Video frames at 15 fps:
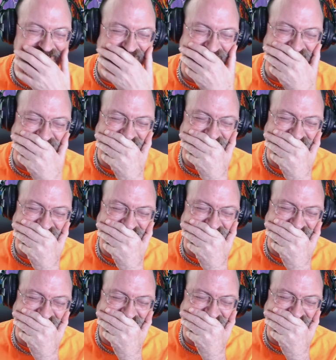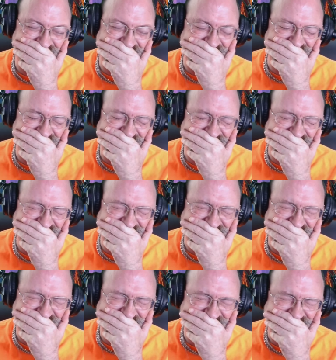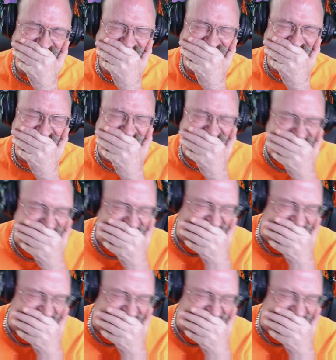Nobody speaks.